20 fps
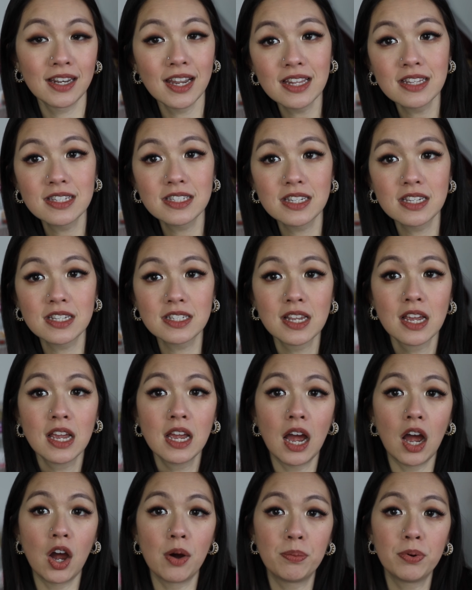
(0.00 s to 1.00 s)
lenses.
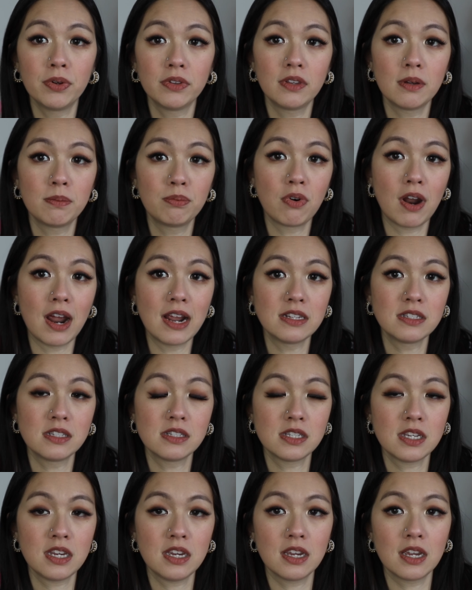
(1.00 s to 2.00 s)
I'll put the
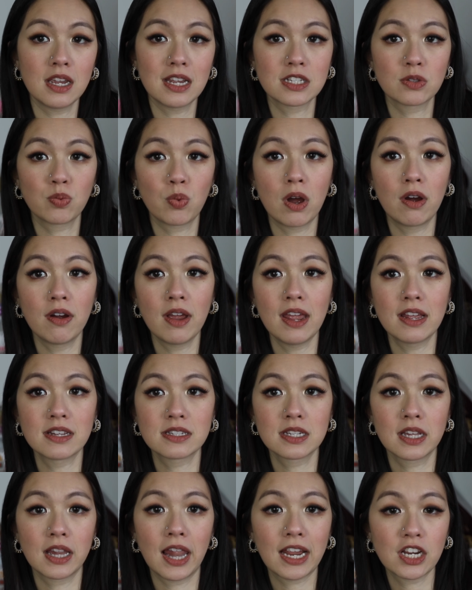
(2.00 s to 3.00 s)
prices here as well as
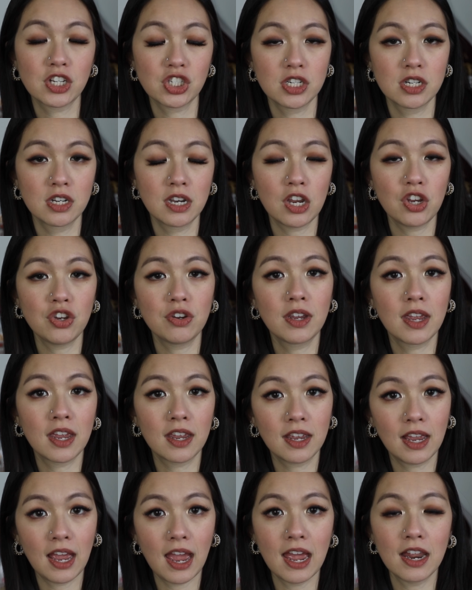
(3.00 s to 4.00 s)
selection that you can
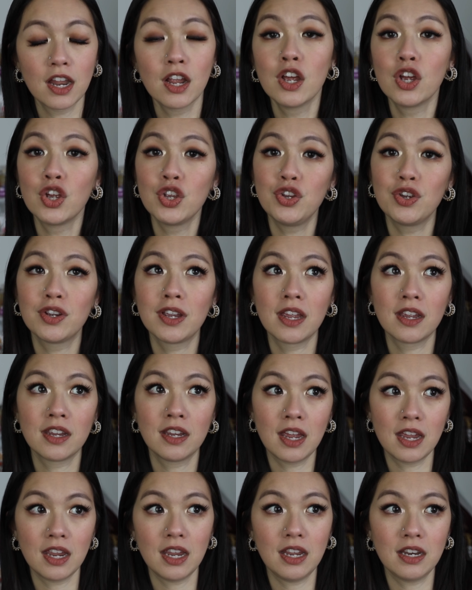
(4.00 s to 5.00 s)
get. You can
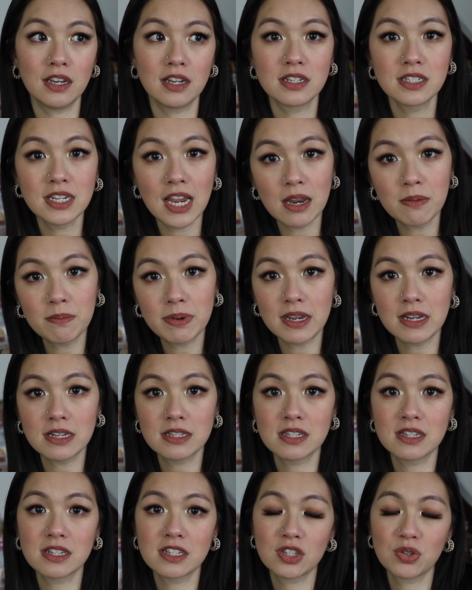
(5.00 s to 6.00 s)
get either 10
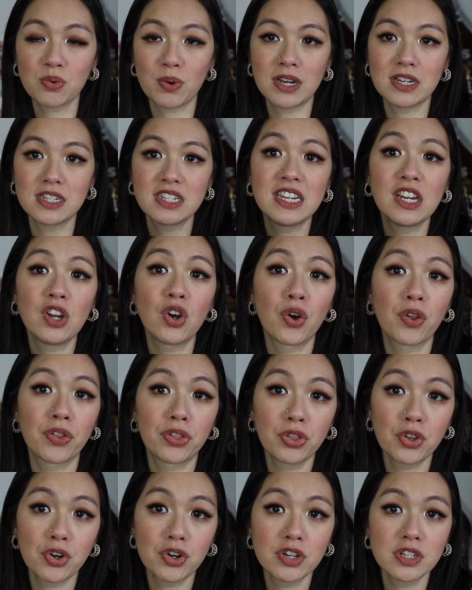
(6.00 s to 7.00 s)
pieces, 20 or
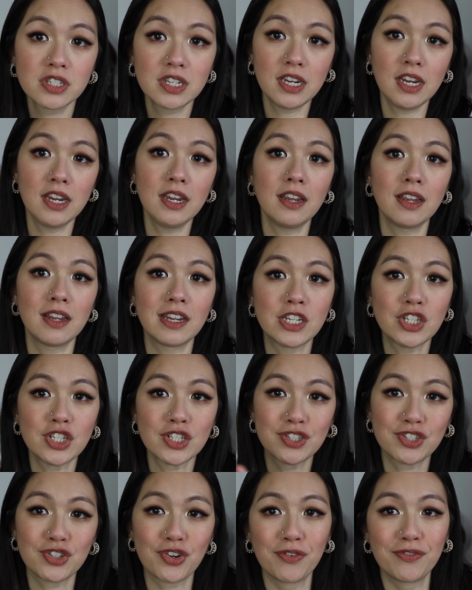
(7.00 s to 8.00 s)
30, and
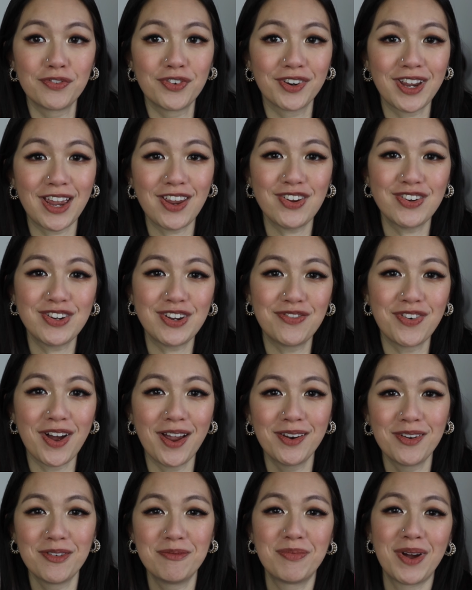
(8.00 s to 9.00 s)
just don't forget you
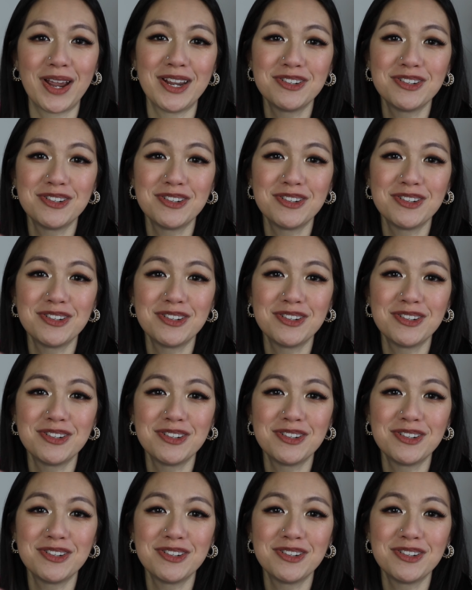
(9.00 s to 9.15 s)
divide them by